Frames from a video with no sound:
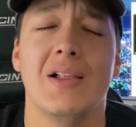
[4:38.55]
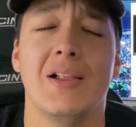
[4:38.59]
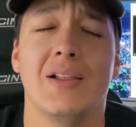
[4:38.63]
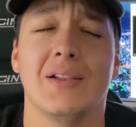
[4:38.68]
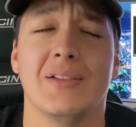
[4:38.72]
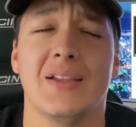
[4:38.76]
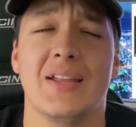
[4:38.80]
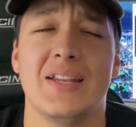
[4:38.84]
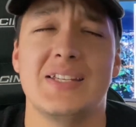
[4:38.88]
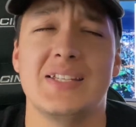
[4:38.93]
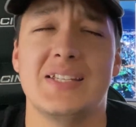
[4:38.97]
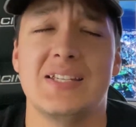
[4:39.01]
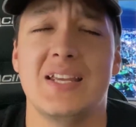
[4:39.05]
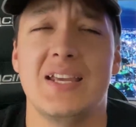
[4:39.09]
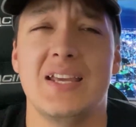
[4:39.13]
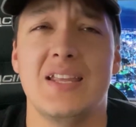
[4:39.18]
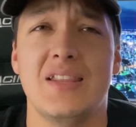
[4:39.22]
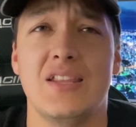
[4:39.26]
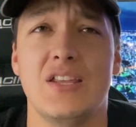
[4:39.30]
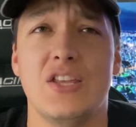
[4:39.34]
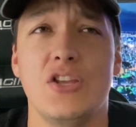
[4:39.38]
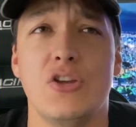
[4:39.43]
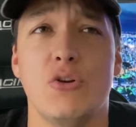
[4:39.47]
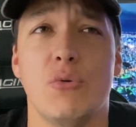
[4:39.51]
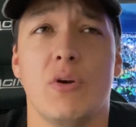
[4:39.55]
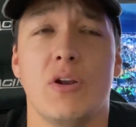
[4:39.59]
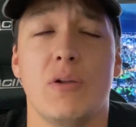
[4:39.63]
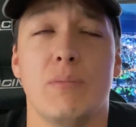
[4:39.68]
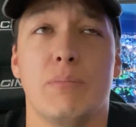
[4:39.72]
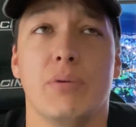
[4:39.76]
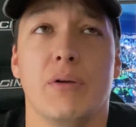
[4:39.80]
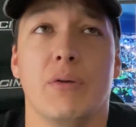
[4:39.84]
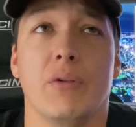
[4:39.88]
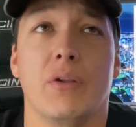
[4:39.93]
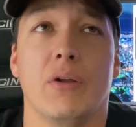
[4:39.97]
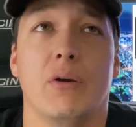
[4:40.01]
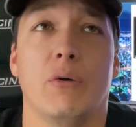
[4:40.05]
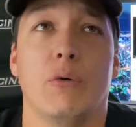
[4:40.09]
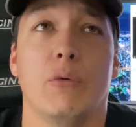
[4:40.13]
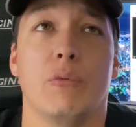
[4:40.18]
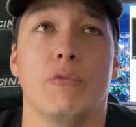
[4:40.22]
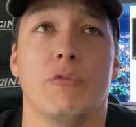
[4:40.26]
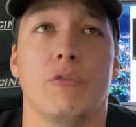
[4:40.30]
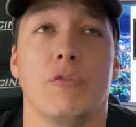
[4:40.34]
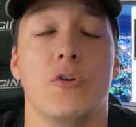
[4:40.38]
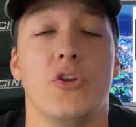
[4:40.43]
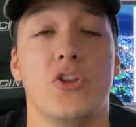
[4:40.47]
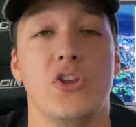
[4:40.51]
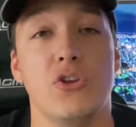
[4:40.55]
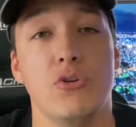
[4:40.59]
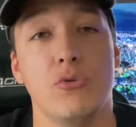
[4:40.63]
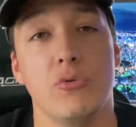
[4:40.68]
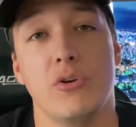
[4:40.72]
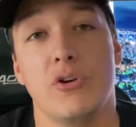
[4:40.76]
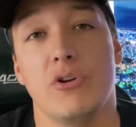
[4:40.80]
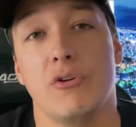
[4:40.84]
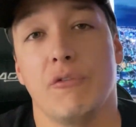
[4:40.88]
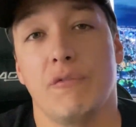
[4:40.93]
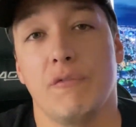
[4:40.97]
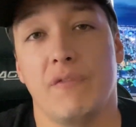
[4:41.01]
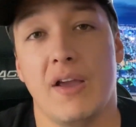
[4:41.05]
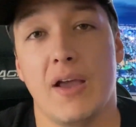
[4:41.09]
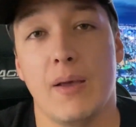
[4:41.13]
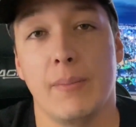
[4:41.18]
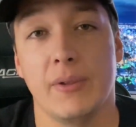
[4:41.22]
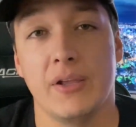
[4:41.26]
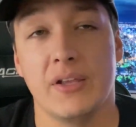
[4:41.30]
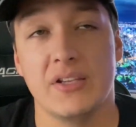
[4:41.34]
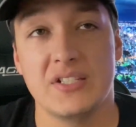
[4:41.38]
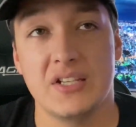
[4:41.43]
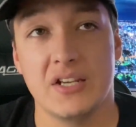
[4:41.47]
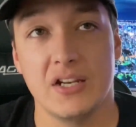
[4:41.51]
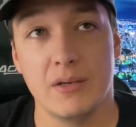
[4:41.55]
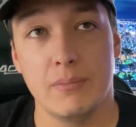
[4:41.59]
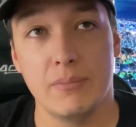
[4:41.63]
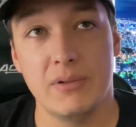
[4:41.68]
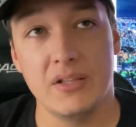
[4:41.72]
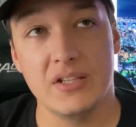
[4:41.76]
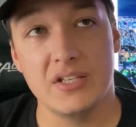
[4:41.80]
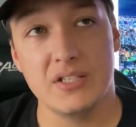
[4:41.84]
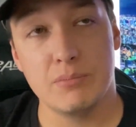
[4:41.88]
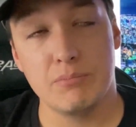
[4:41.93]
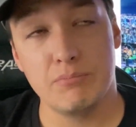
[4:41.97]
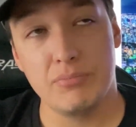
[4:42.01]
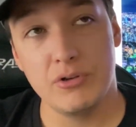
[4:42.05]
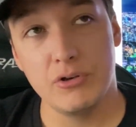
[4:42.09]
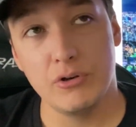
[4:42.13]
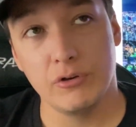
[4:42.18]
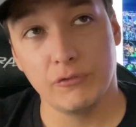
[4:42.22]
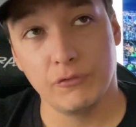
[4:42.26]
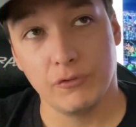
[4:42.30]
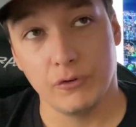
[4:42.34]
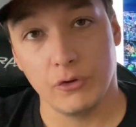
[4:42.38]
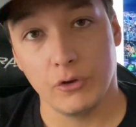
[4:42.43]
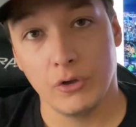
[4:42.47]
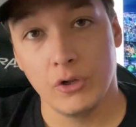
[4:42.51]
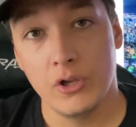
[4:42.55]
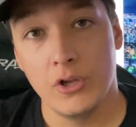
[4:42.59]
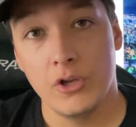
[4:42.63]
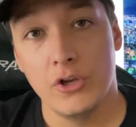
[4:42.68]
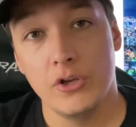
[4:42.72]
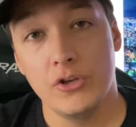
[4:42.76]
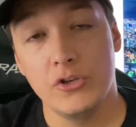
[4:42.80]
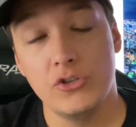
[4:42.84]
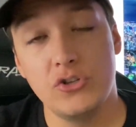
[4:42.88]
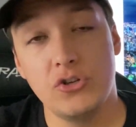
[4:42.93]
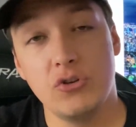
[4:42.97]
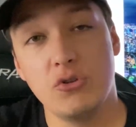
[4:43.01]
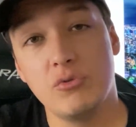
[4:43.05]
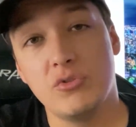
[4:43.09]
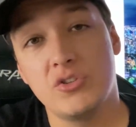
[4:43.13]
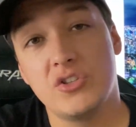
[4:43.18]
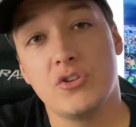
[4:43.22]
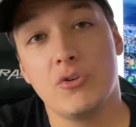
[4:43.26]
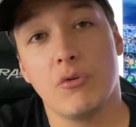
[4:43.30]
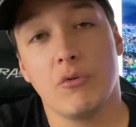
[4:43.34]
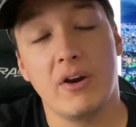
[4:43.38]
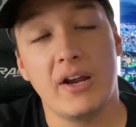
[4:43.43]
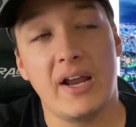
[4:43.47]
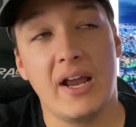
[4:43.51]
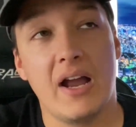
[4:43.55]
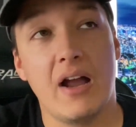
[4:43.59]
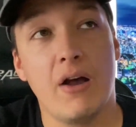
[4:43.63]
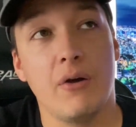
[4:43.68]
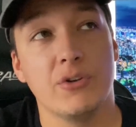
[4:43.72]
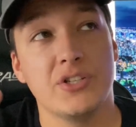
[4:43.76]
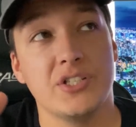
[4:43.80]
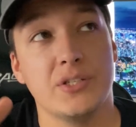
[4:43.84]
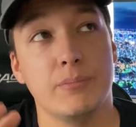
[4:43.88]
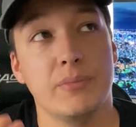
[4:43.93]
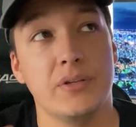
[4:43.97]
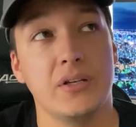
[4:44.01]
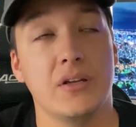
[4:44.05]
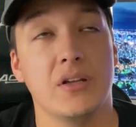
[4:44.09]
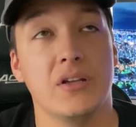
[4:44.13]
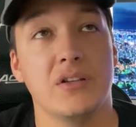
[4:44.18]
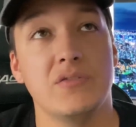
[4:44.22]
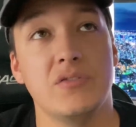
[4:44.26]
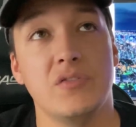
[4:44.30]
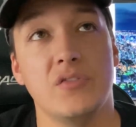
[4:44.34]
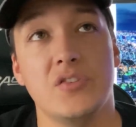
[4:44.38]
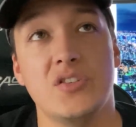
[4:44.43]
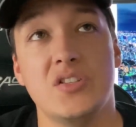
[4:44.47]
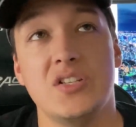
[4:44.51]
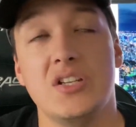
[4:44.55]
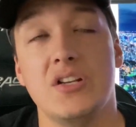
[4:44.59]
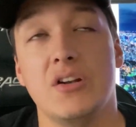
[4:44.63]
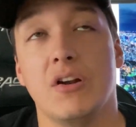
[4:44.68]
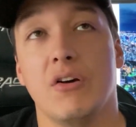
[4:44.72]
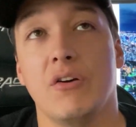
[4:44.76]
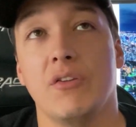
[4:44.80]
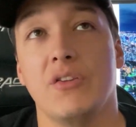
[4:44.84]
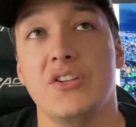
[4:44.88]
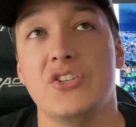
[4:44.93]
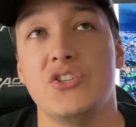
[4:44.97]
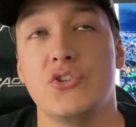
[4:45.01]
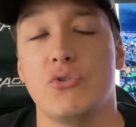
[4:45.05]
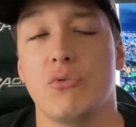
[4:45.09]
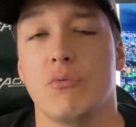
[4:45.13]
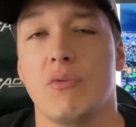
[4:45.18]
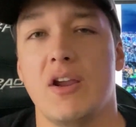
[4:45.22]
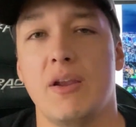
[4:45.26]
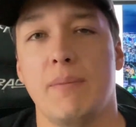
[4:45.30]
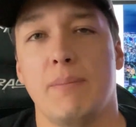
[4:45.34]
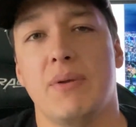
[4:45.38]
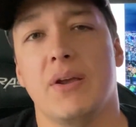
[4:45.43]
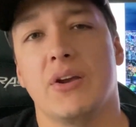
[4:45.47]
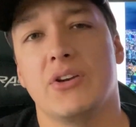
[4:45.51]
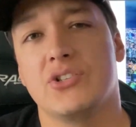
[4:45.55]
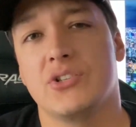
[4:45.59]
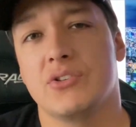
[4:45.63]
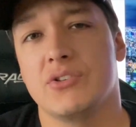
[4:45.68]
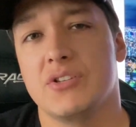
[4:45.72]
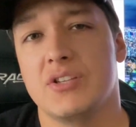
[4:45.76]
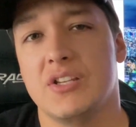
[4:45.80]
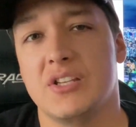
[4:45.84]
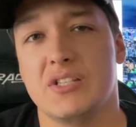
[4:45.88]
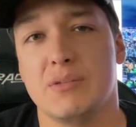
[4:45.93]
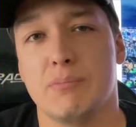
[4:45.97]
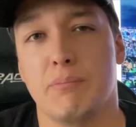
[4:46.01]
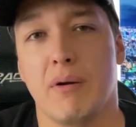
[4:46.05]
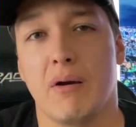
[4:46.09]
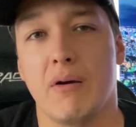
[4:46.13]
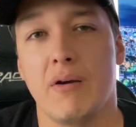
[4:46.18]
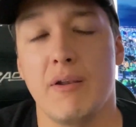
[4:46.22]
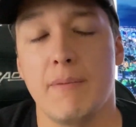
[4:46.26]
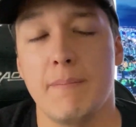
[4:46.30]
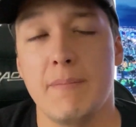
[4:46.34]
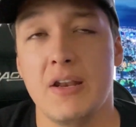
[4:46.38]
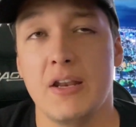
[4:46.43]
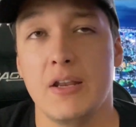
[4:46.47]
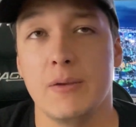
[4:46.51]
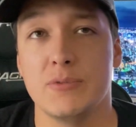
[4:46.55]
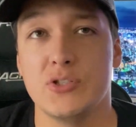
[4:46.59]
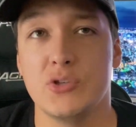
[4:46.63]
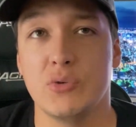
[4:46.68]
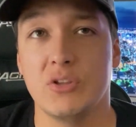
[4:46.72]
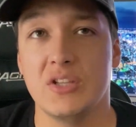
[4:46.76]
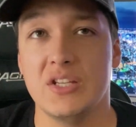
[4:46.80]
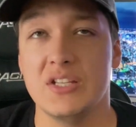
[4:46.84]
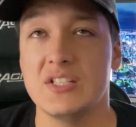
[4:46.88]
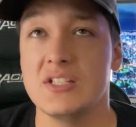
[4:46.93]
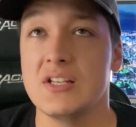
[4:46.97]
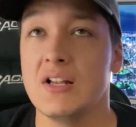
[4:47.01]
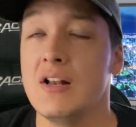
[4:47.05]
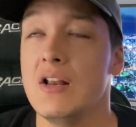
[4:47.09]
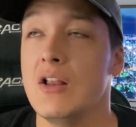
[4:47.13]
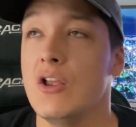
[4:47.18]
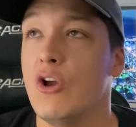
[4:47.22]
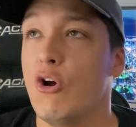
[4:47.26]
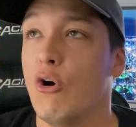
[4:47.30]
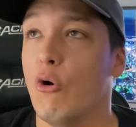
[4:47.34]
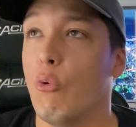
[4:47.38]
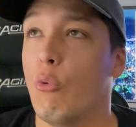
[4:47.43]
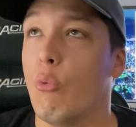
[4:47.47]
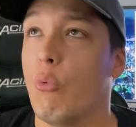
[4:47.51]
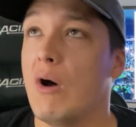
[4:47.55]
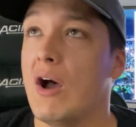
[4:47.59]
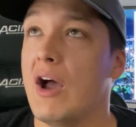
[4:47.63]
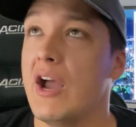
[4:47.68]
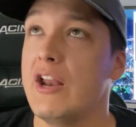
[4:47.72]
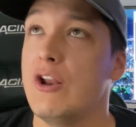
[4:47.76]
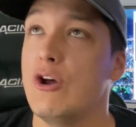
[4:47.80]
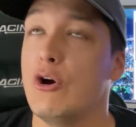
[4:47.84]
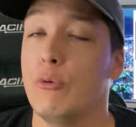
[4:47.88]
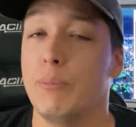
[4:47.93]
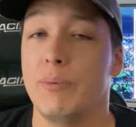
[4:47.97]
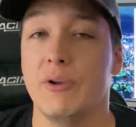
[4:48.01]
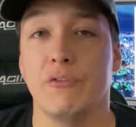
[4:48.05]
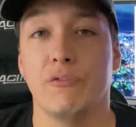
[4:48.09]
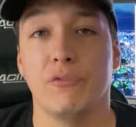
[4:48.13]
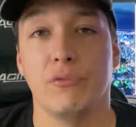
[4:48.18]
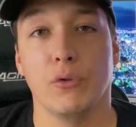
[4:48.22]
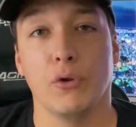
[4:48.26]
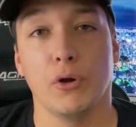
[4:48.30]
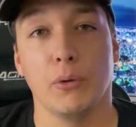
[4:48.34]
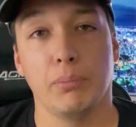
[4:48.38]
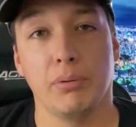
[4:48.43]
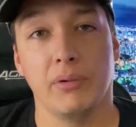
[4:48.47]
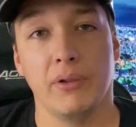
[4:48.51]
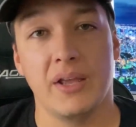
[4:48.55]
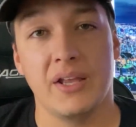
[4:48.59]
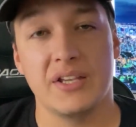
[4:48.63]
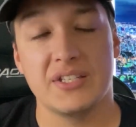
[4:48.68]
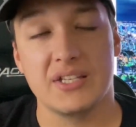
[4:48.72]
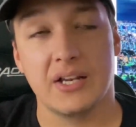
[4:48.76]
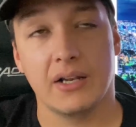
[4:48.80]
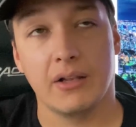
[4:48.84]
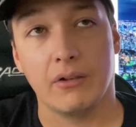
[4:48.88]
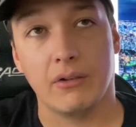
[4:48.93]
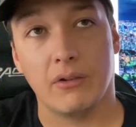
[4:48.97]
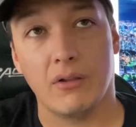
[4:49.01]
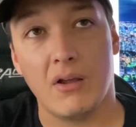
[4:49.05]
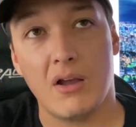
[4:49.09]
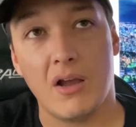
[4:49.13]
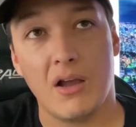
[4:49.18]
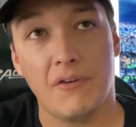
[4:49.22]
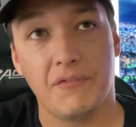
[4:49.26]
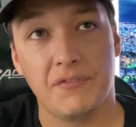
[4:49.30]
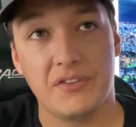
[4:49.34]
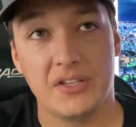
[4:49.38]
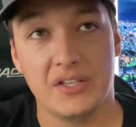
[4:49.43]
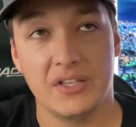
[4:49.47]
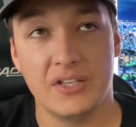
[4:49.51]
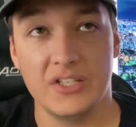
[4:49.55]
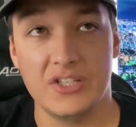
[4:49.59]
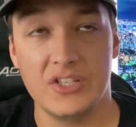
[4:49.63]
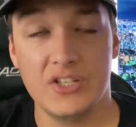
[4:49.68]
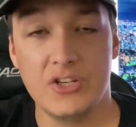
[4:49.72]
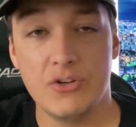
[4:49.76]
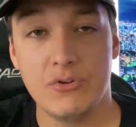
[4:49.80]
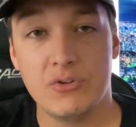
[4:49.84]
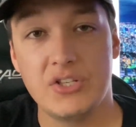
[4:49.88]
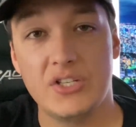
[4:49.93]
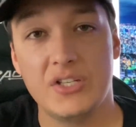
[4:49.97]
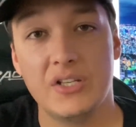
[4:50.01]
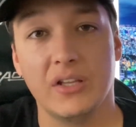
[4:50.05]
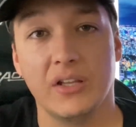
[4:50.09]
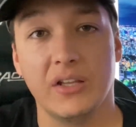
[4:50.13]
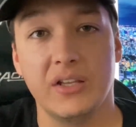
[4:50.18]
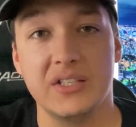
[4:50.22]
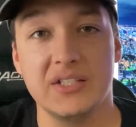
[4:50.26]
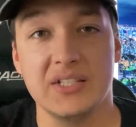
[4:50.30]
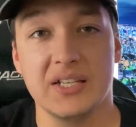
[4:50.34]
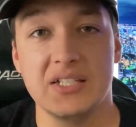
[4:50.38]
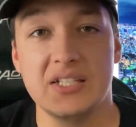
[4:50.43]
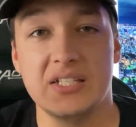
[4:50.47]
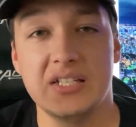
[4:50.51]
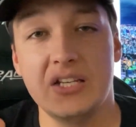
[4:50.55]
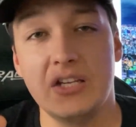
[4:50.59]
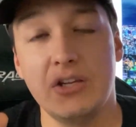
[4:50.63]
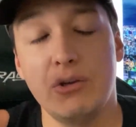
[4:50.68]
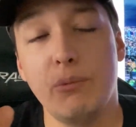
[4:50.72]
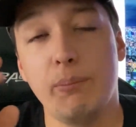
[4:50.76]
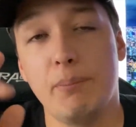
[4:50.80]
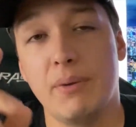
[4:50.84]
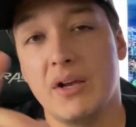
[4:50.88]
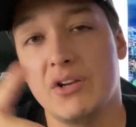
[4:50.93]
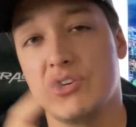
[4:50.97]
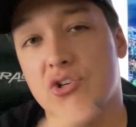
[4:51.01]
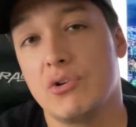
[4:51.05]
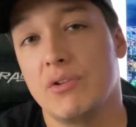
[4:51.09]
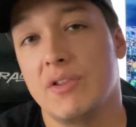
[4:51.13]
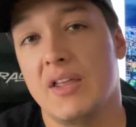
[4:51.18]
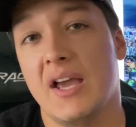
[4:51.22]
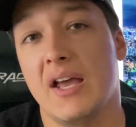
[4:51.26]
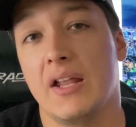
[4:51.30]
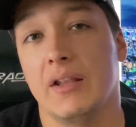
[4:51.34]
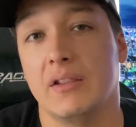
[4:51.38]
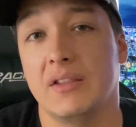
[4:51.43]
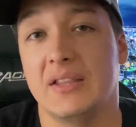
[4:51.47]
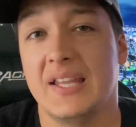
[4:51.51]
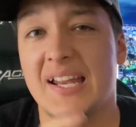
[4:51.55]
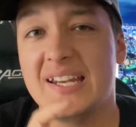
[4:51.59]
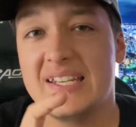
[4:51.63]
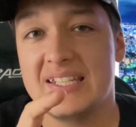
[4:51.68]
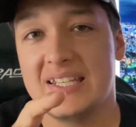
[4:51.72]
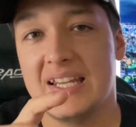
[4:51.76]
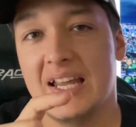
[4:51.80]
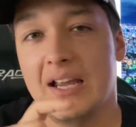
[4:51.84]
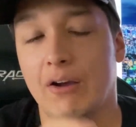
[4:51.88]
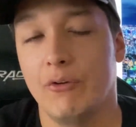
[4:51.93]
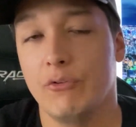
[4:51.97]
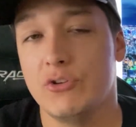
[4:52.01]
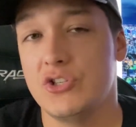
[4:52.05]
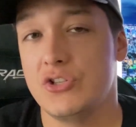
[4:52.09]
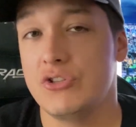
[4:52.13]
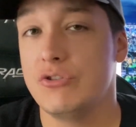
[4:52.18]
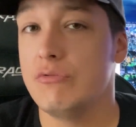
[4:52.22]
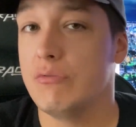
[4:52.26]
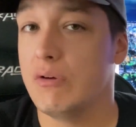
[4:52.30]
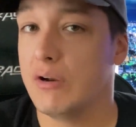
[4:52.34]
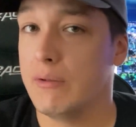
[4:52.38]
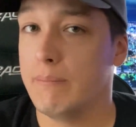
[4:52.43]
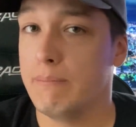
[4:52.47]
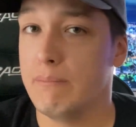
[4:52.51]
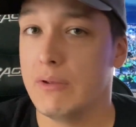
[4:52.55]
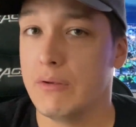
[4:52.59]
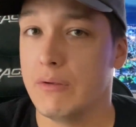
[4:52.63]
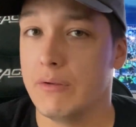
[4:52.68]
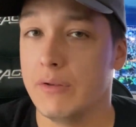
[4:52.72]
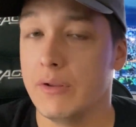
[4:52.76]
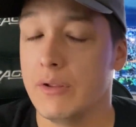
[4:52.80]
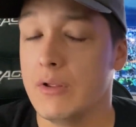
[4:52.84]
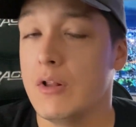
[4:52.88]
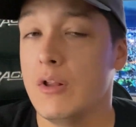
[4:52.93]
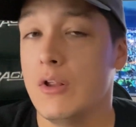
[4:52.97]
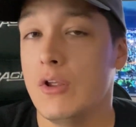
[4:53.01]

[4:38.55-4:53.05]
Let's say that you want to build a home for you and your family. It's going to be this beautiful 2-story house, and because you've seen all these great pictures of these barn dominiums with these wide open floor plans and a loft and these huge ceilings, let's say you picture that. That's the house you want to build.